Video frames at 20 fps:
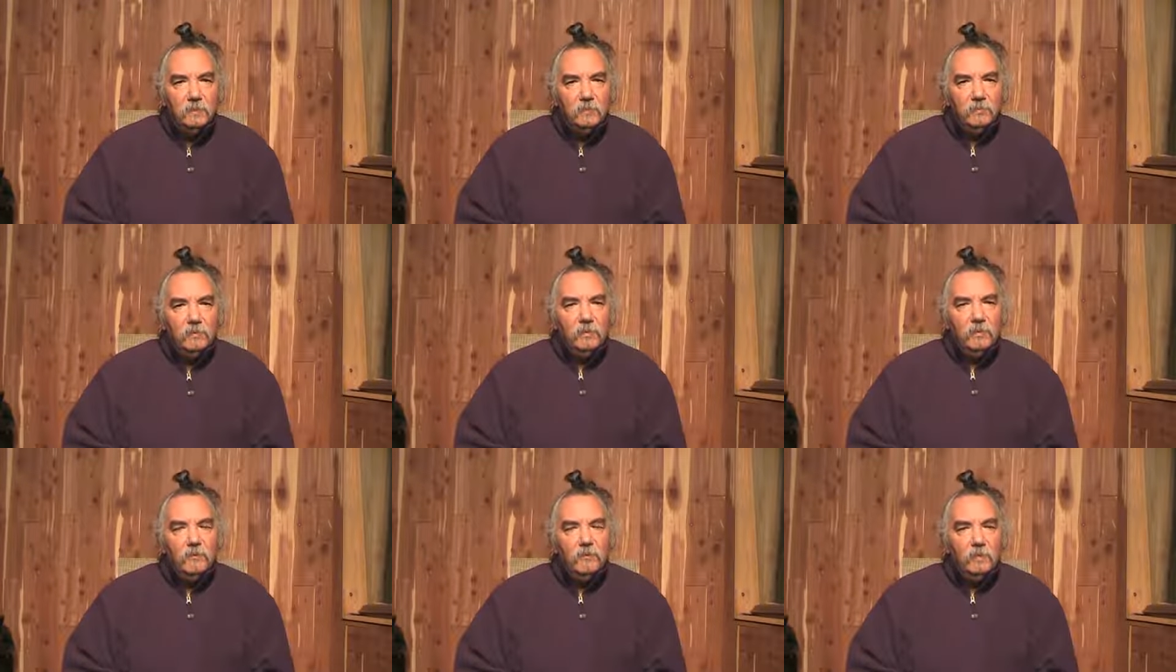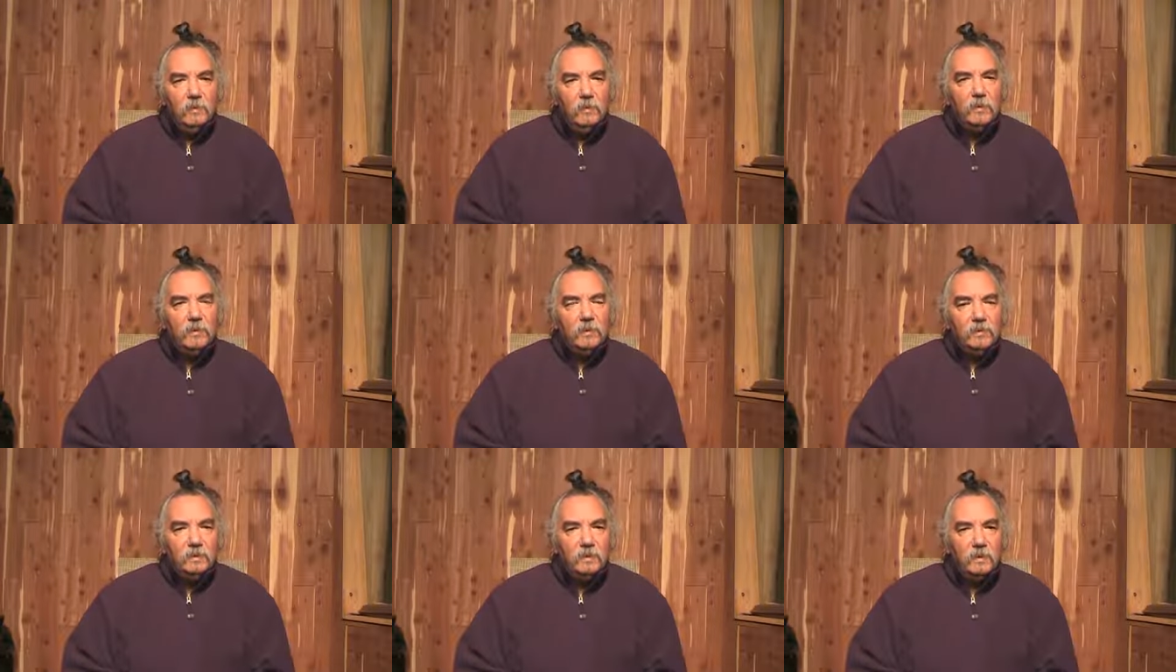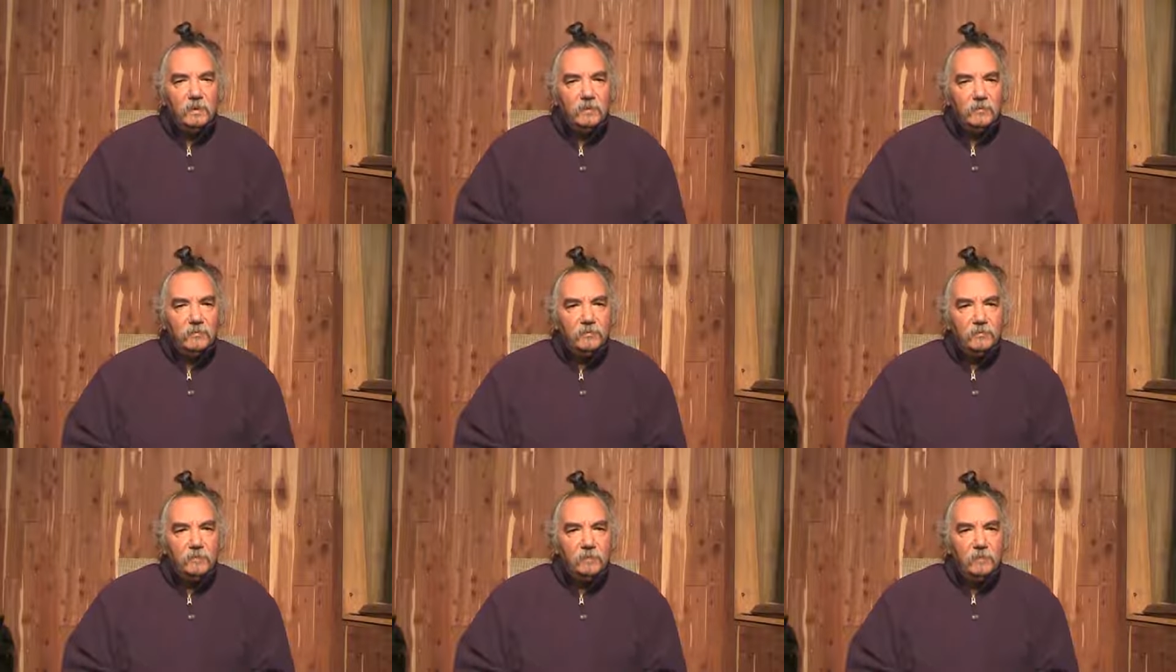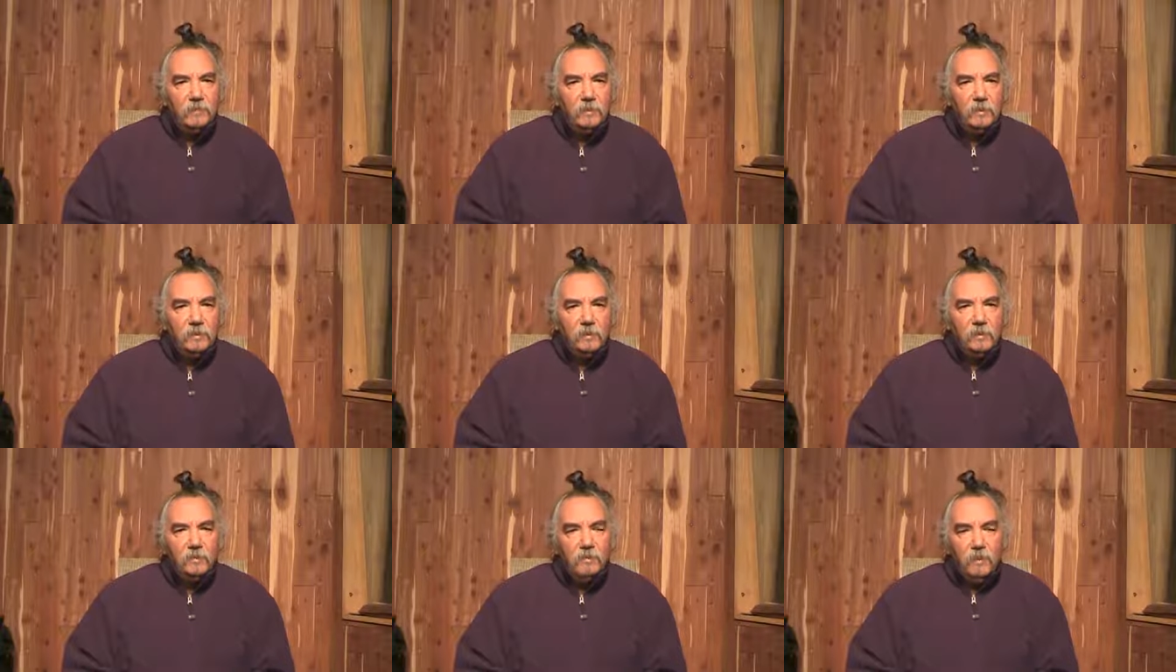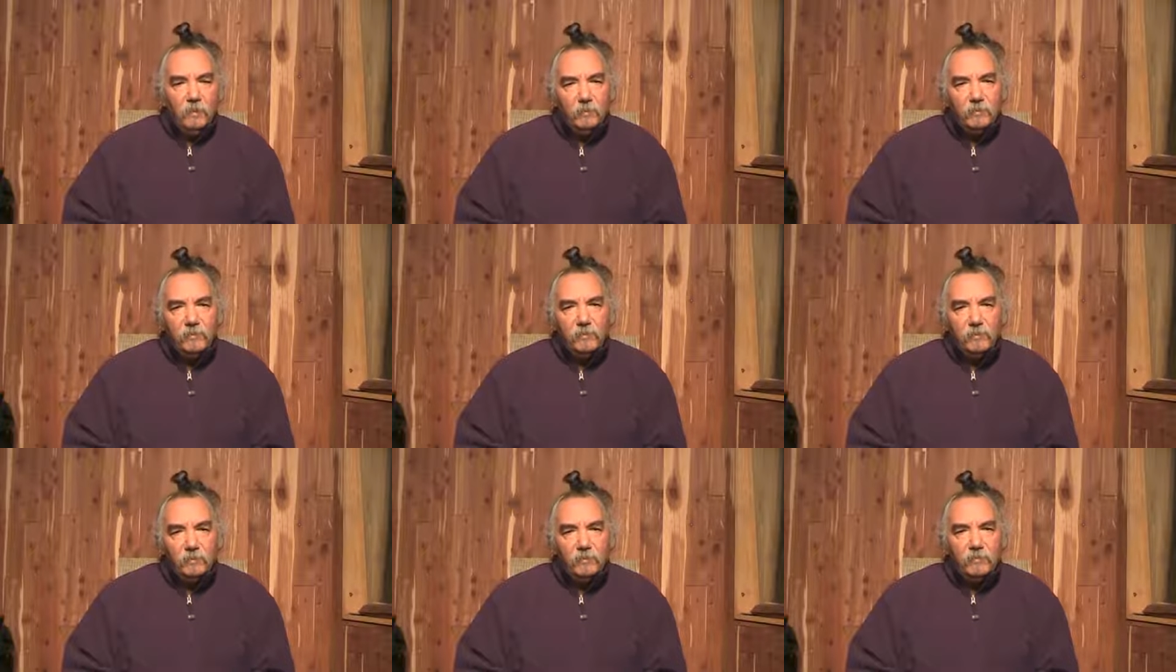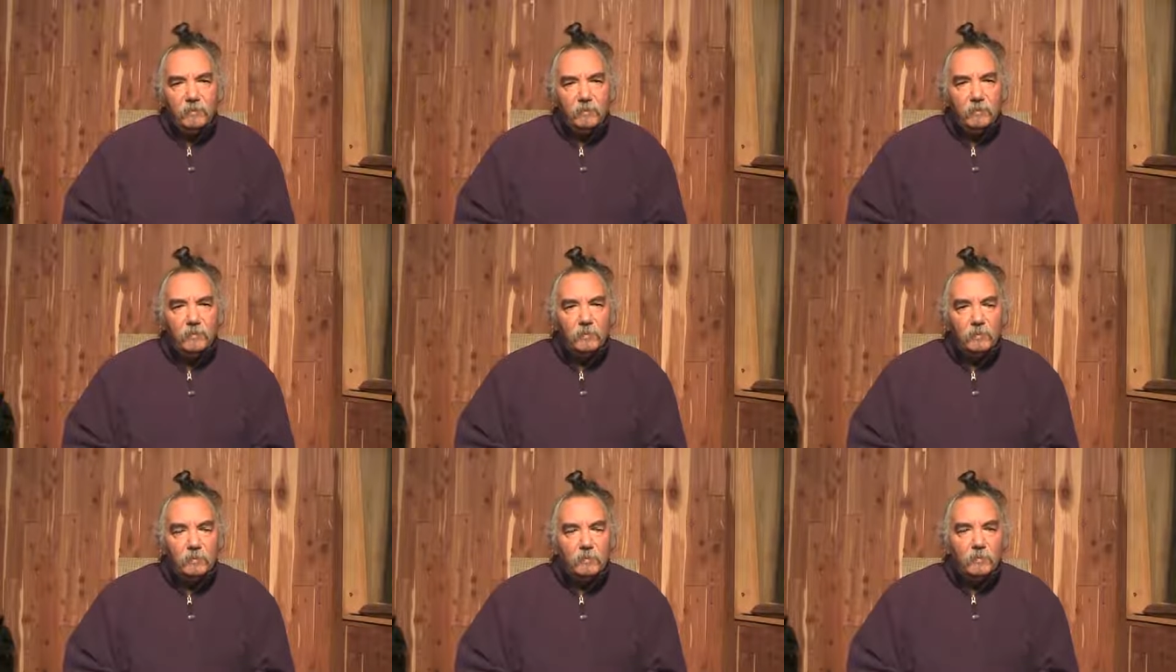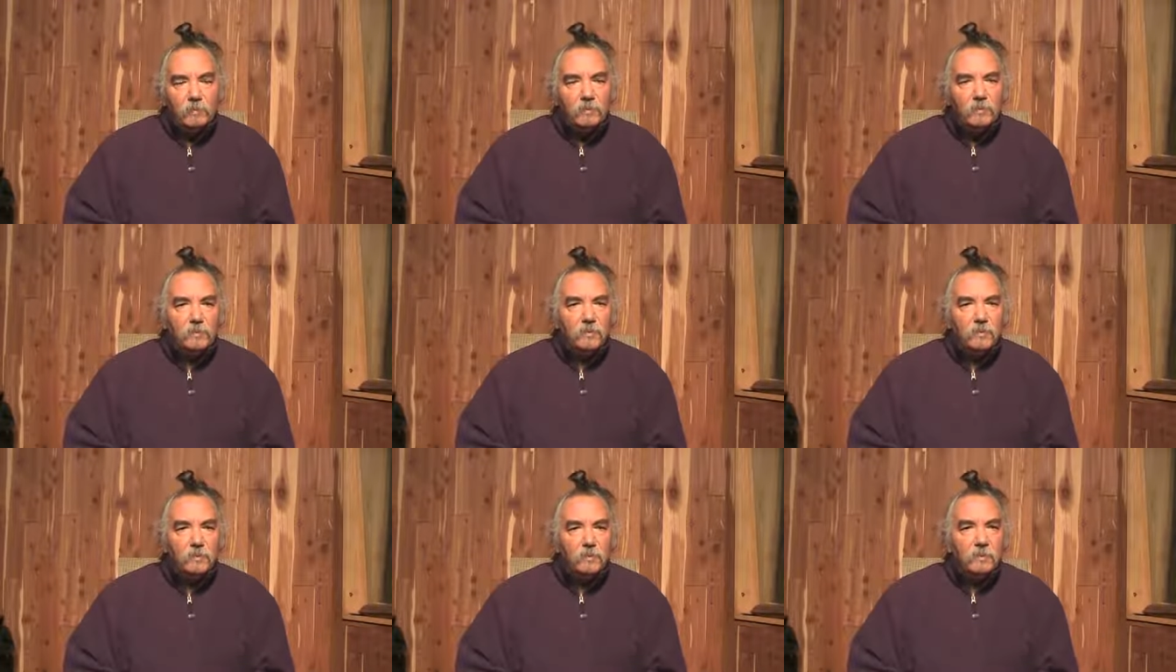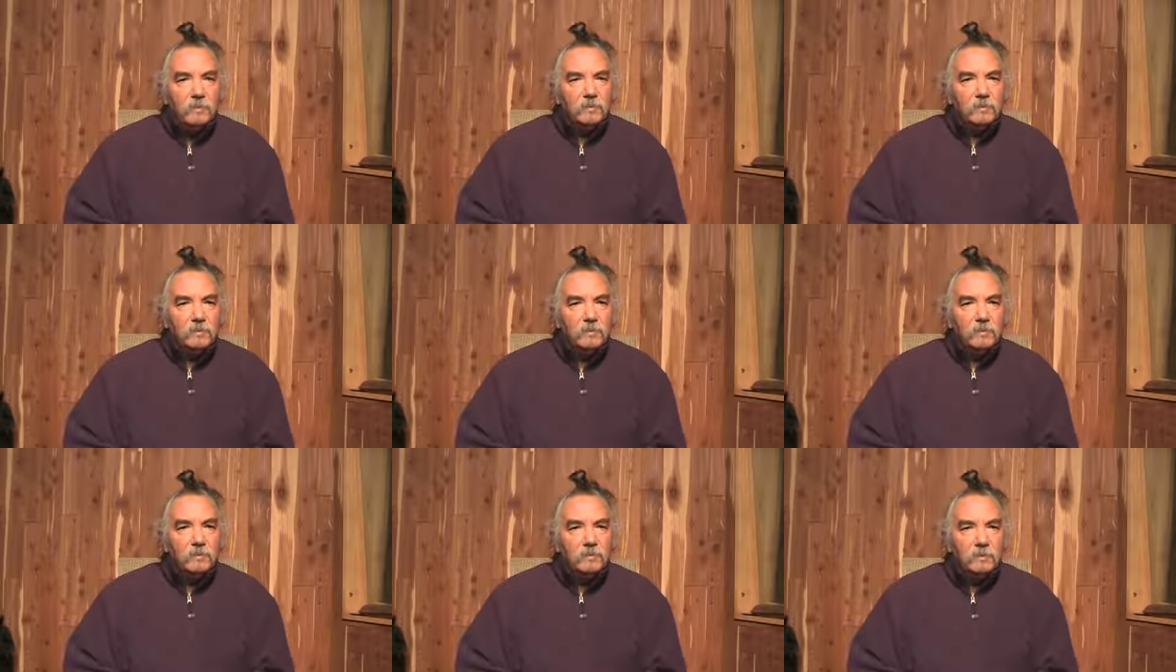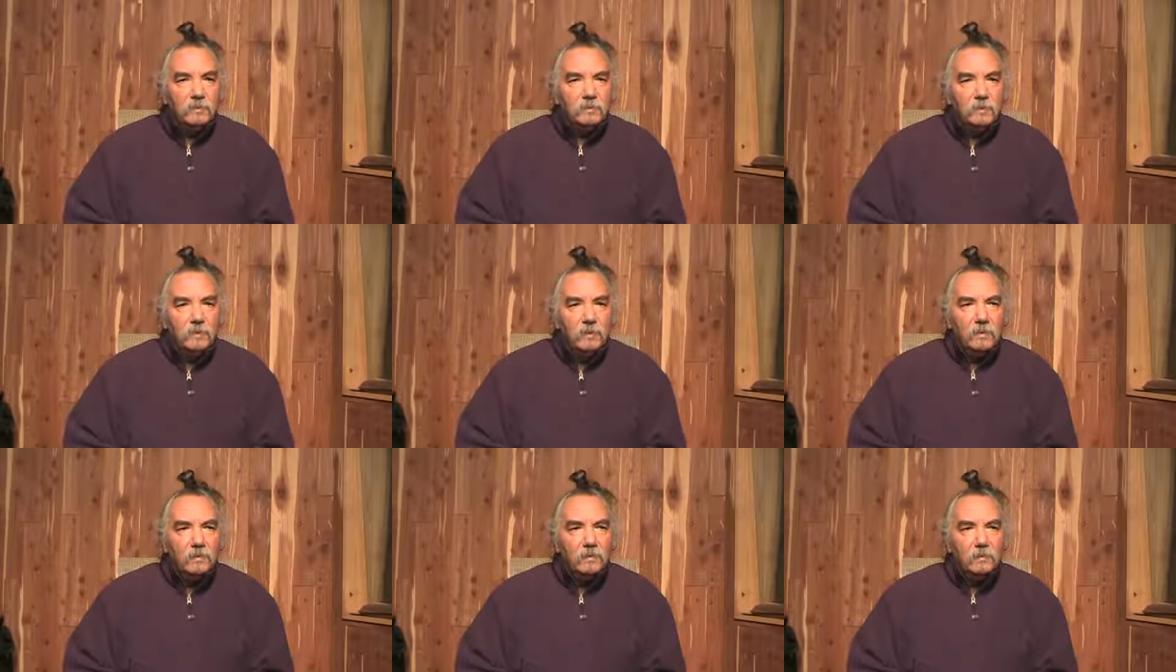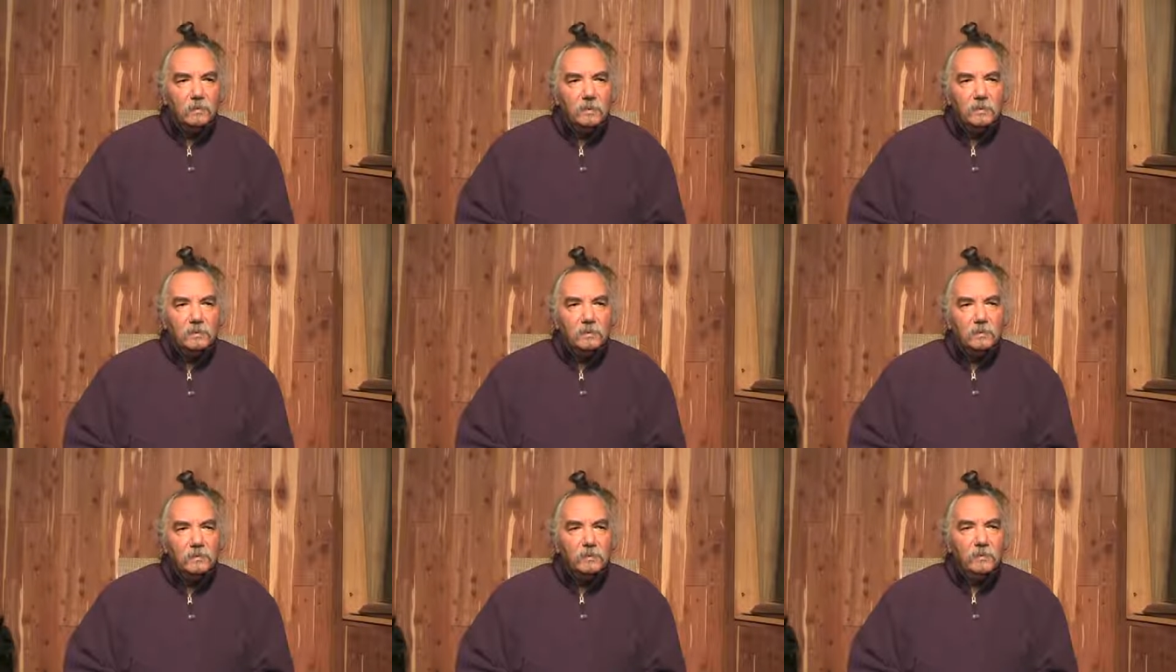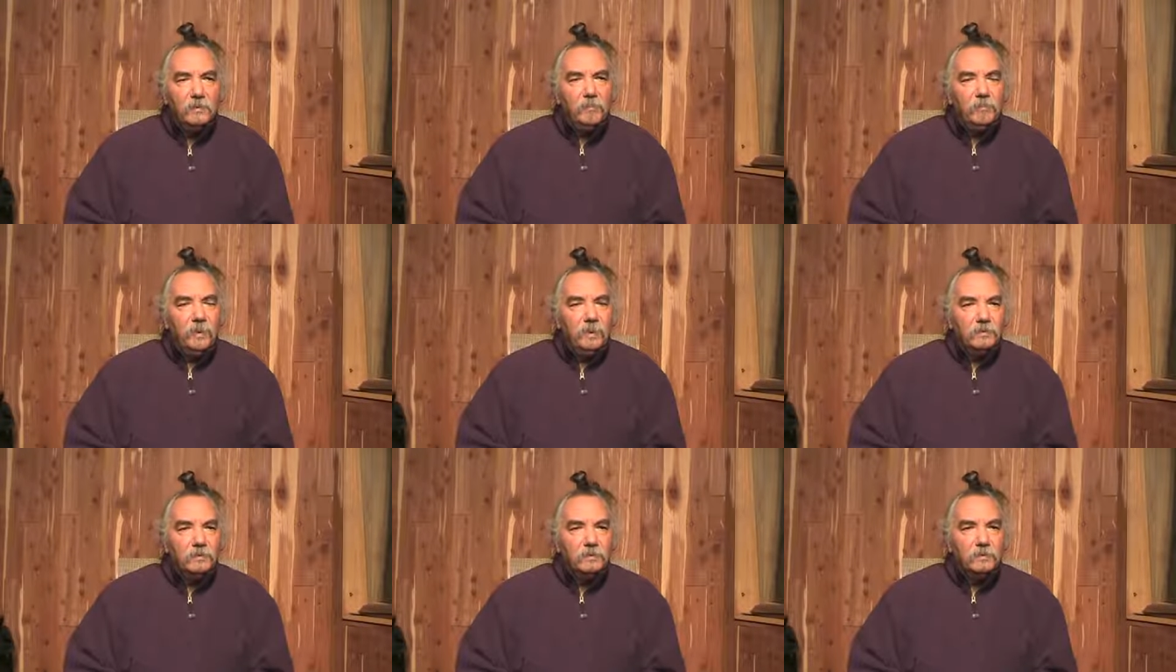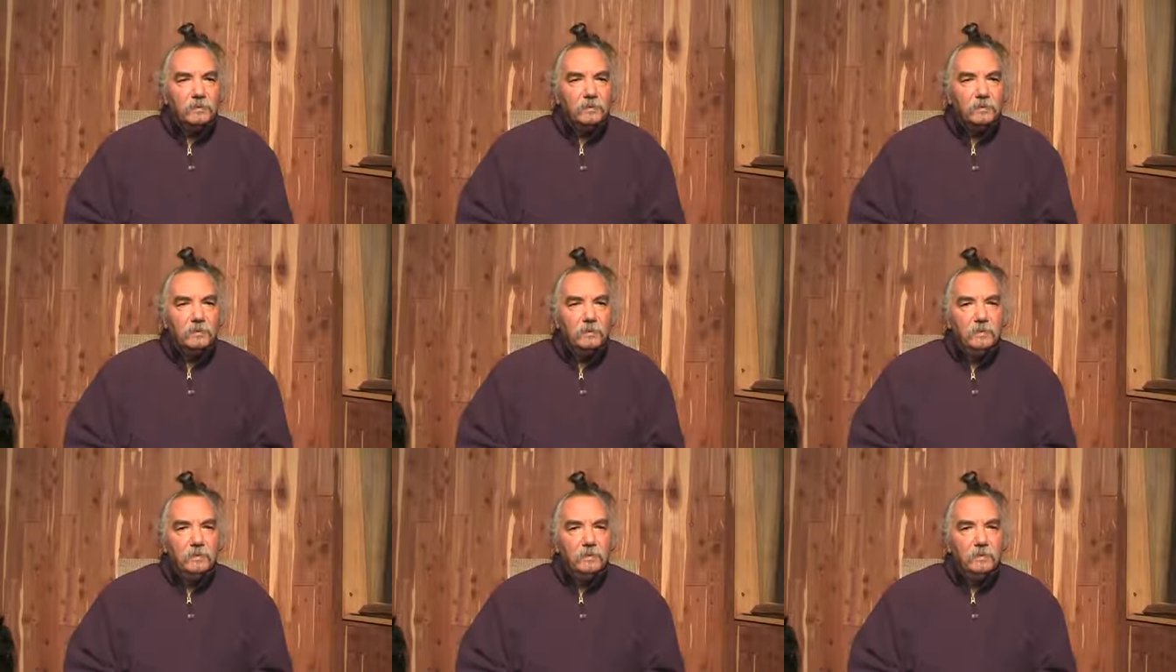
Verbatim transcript: being more than self, to operate from what we can call the heart center heart space of compassion.